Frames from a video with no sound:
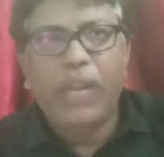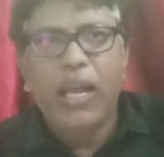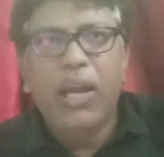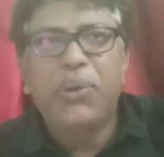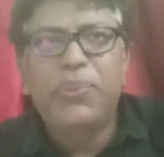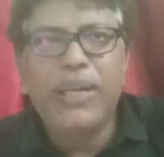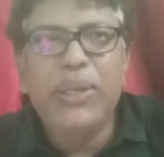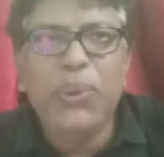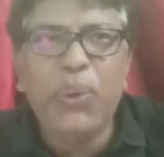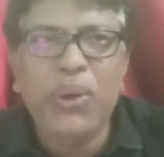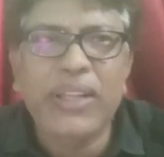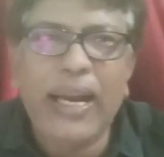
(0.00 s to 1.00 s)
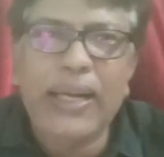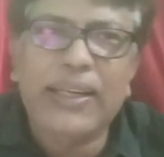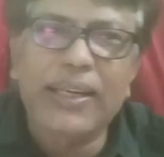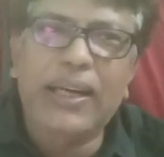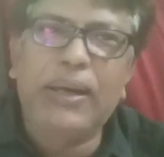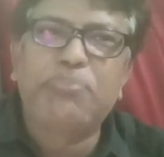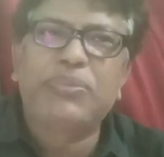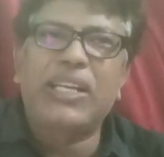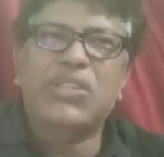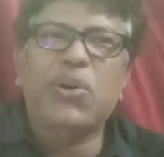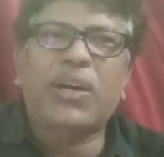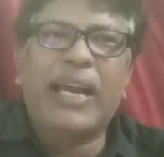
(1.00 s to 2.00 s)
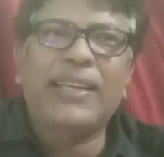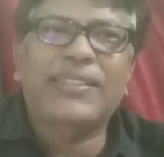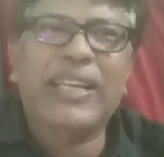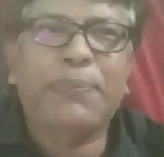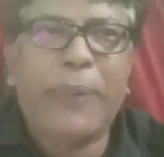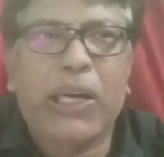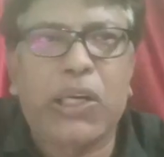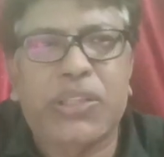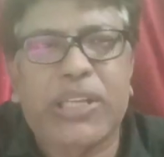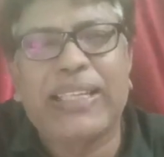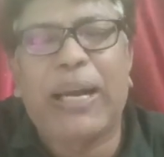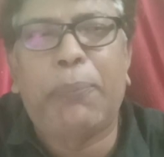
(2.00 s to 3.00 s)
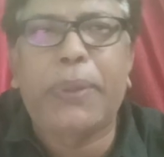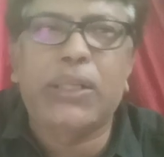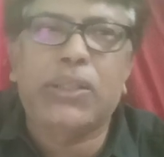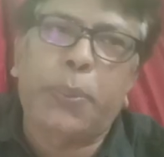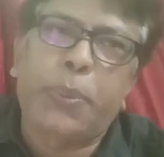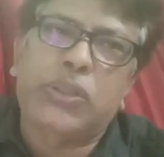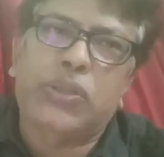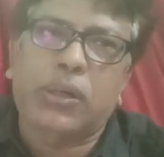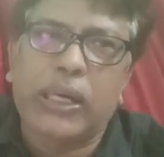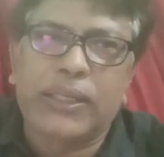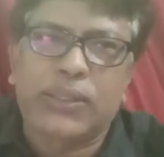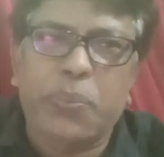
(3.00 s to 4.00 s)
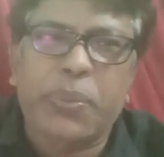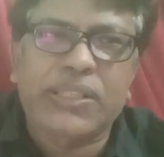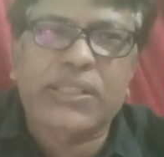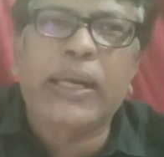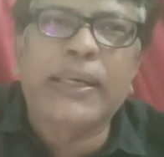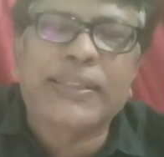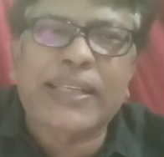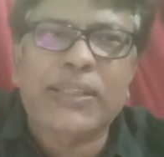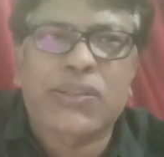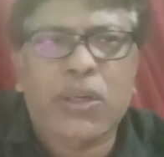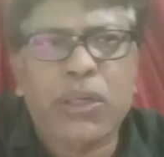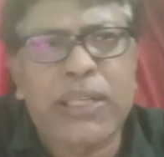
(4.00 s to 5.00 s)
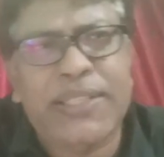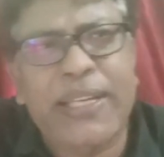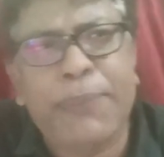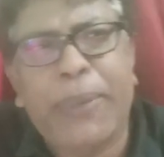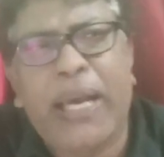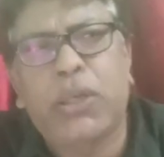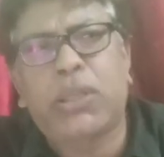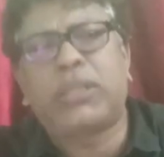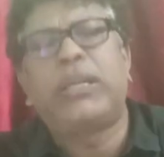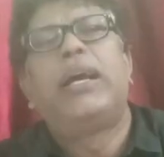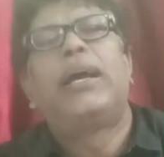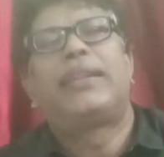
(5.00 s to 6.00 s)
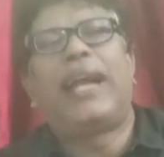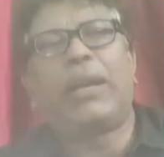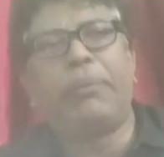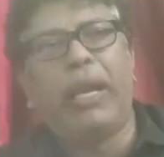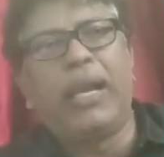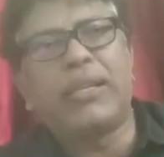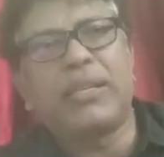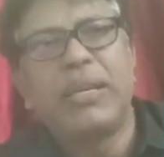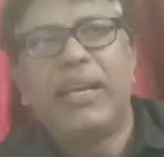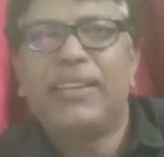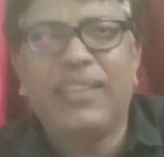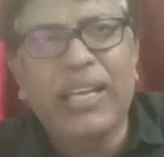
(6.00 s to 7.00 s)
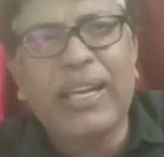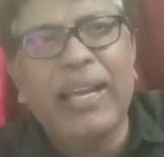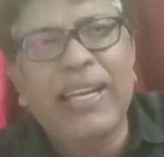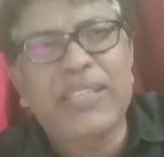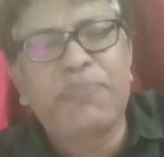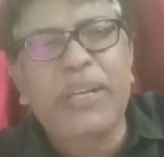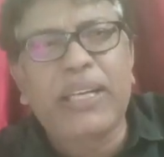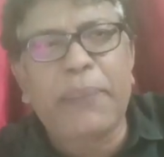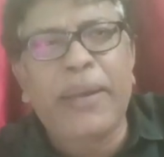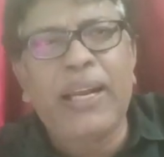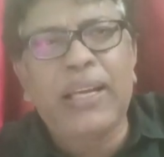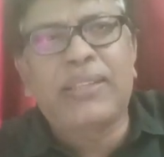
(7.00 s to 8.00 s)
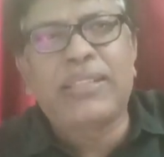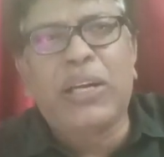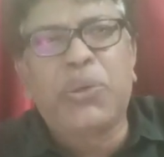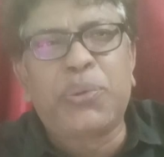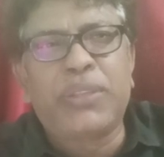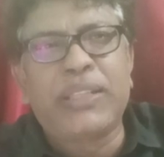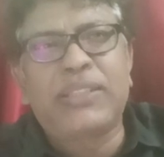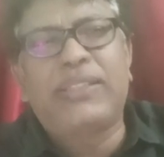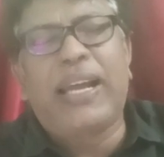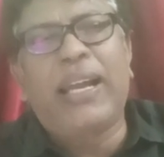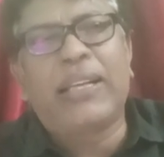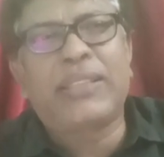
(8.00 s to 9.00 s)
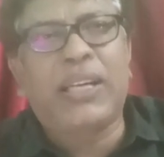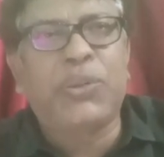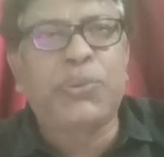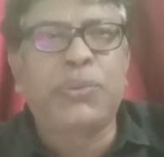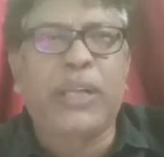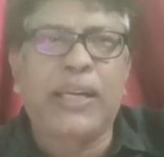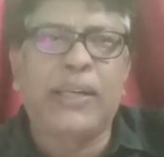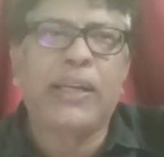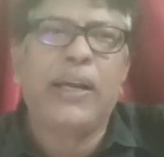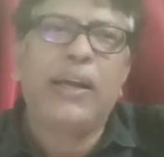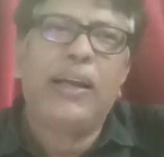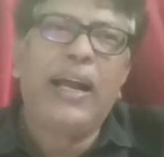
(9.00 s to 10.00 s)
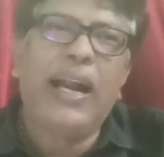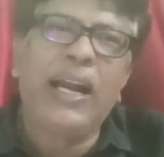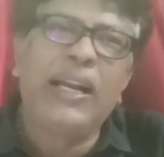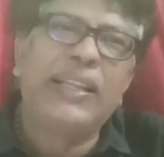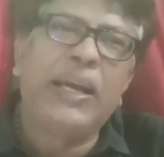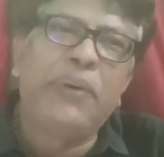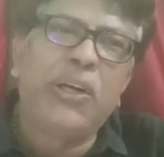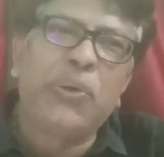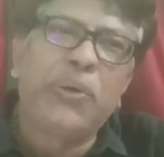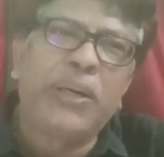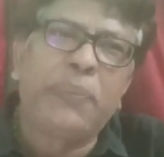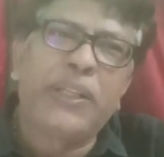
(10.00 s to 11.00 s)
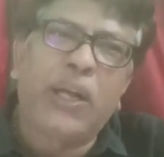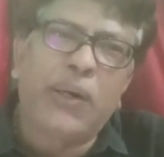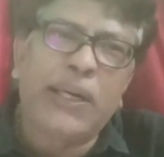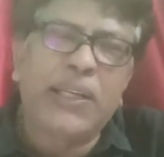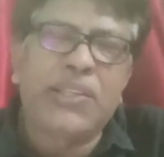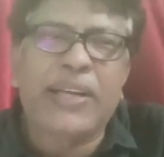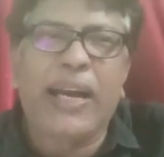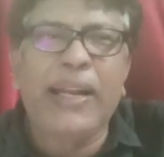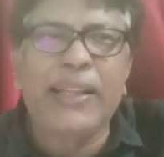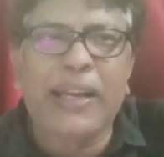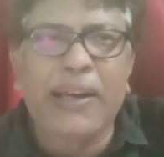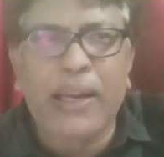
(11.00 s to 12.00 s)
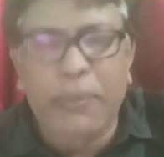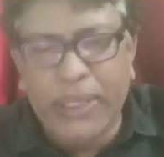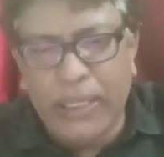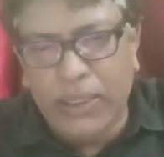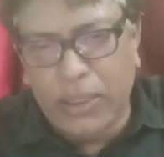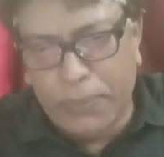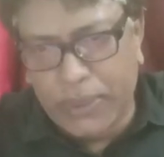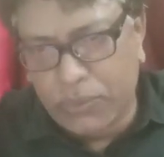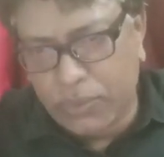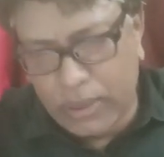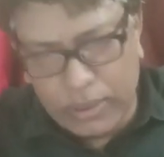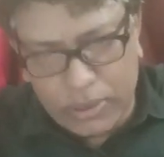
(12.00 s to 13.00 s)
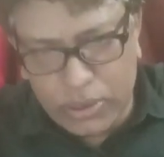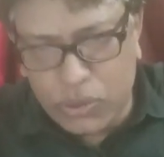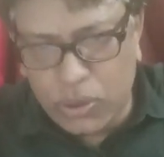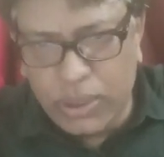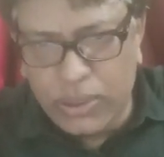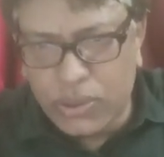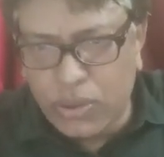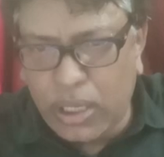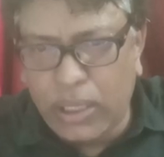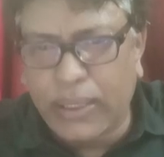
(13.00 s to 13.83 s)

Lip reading: we know that stochastic parrots, examples of stochastic. So basically, it's a stochastic parrots. That means they can speak Alexa, do this, Alexa, do that, and they will do it without understanding the real meaning of the word. So it's not,